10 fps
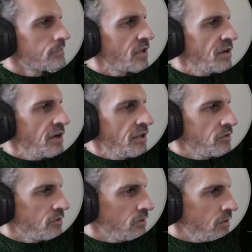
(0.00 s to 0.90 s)
And I
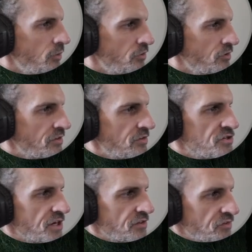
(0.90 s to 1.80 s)
always like to
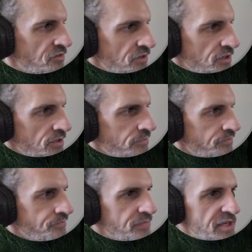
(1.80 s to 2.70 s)
check to see
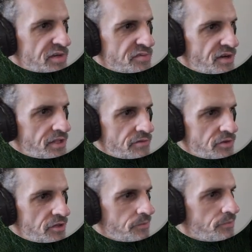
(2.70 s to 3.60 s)
if I
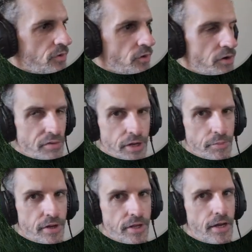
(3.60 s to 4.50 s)
leveled up or if
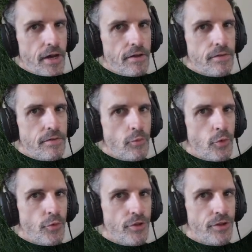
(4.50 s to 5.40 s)
anybody got
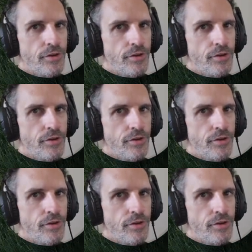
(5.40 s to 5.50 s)
wounded